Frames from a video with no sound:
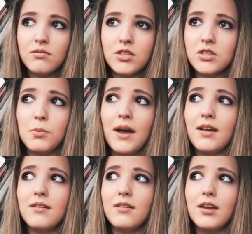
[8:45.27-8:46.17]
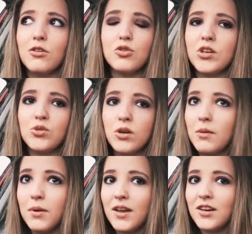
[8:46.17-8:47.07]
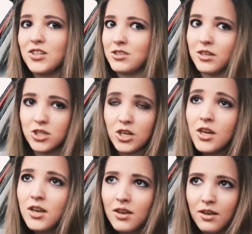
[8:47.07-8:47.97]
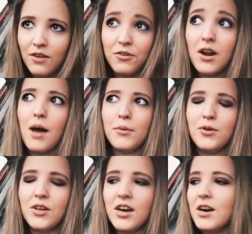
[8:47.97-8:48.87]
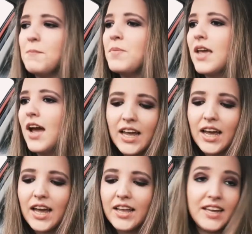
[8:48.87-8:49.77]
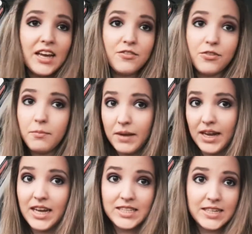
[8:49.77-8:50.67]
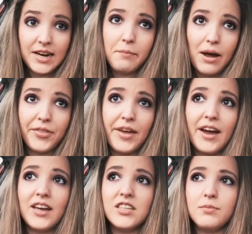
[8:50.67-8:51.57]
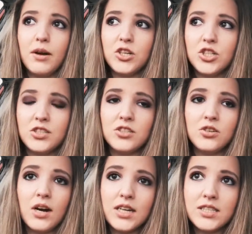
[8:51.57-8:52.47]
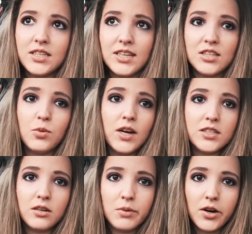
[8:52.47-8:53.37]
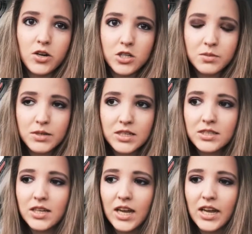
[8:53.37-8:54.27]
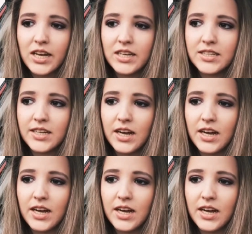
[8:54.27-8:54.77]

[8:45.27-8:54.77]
despite, you know, 2020 being just such a phenomenal year. In the end, for me, it's not about that. It's about Jesus Christ, and that's why I celebrate Christmas, and